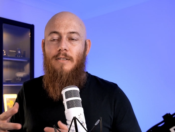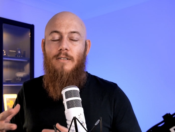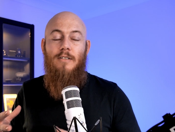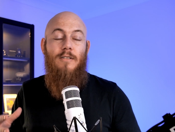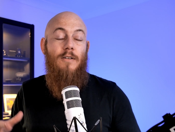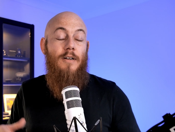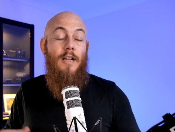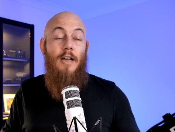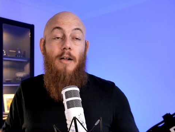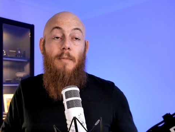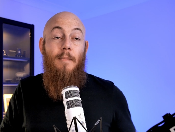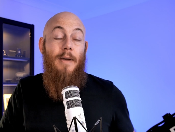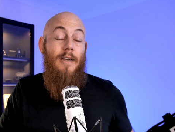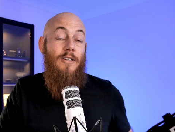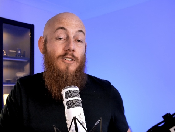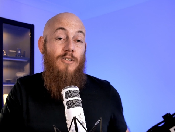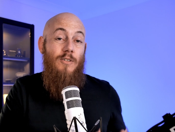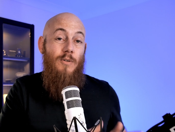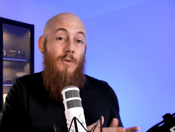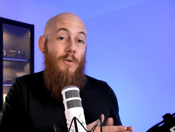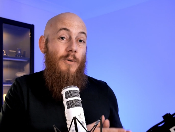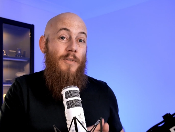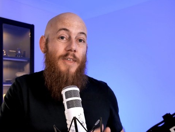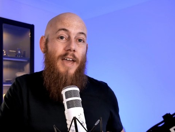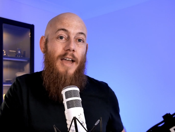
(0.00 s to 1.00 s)
just going to help make
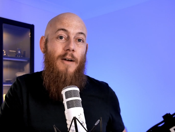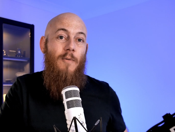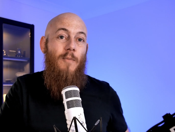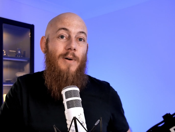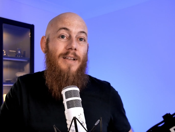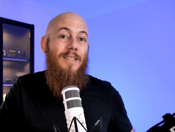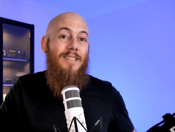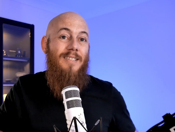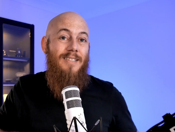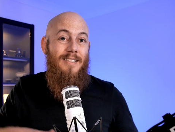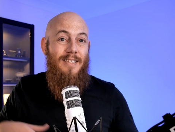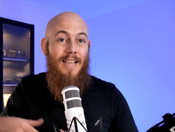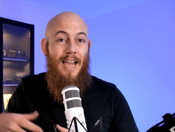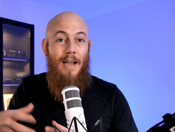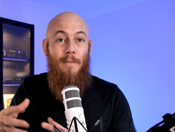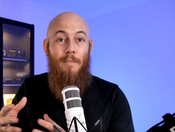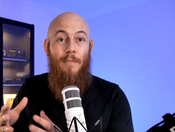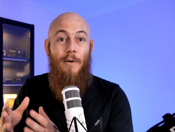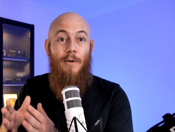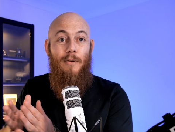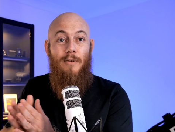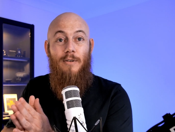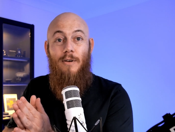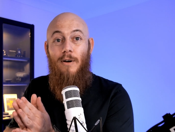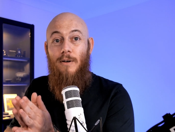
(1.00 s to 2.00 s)
sure that when
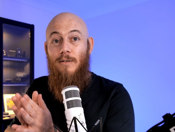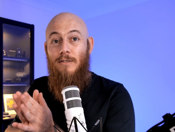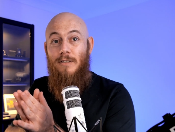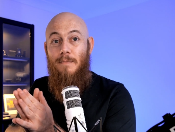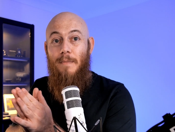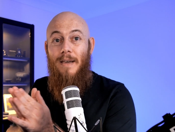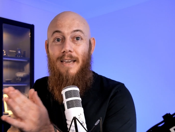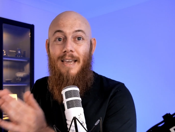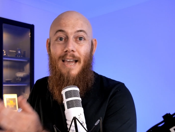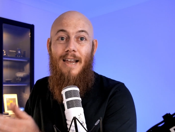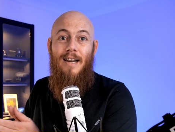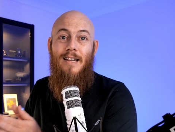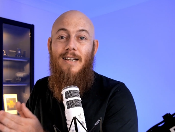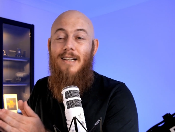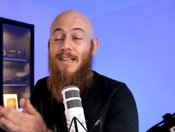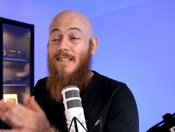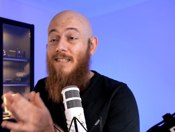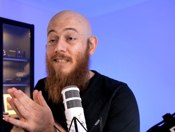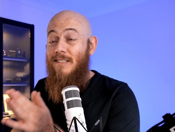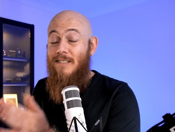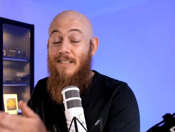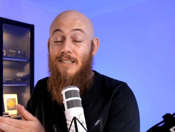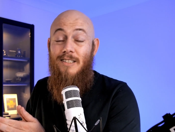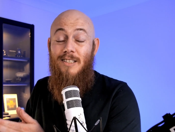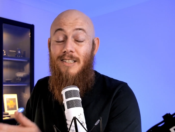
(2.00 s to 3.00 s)
SnapPod goes to make editing
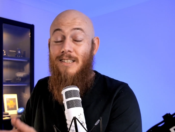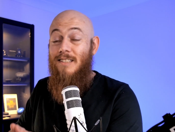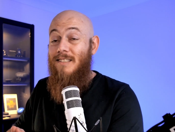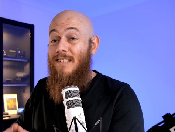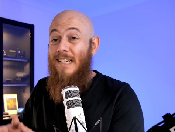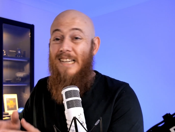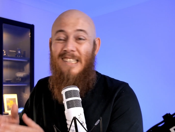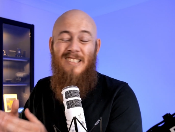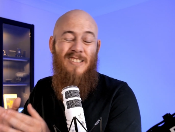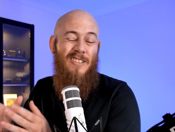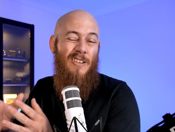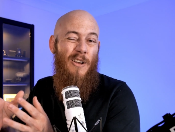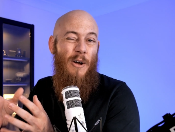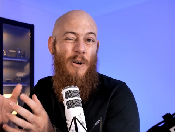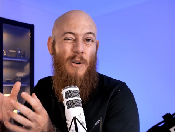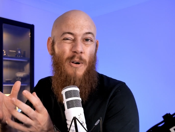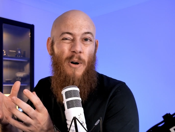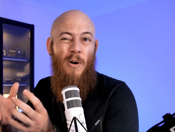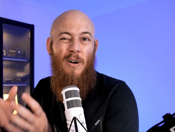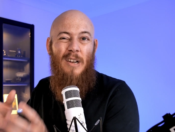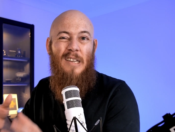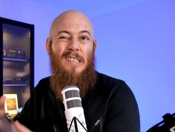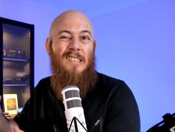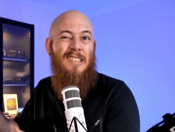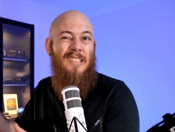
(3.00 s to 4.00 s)
decisions, it's
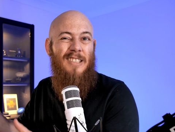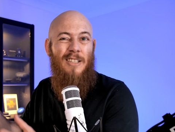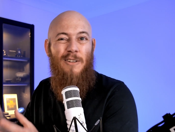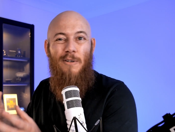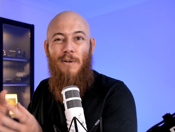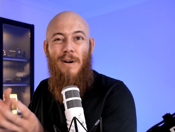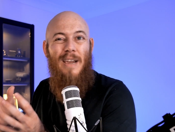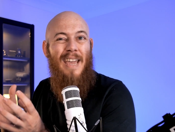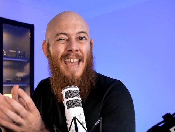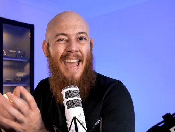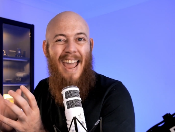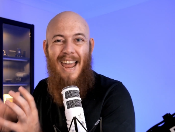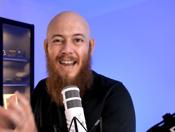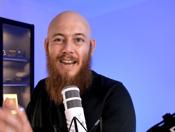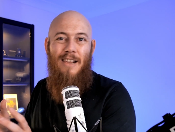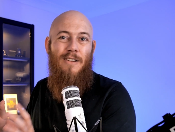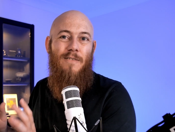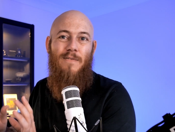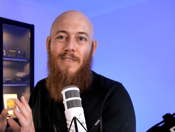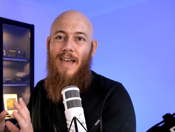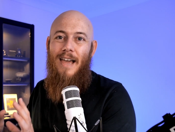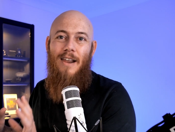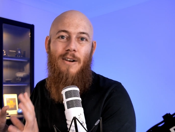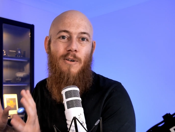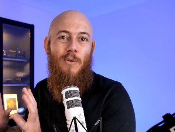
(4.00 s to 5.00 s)
not considering any of
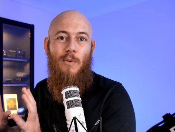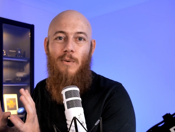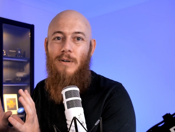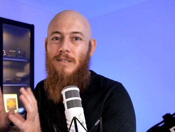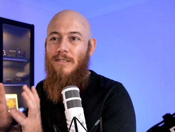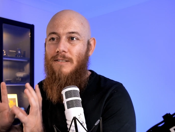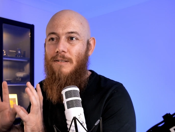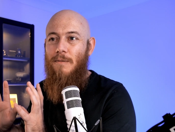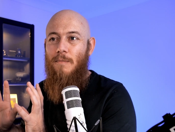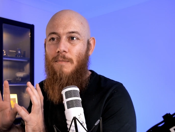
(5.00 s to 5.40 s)
that noise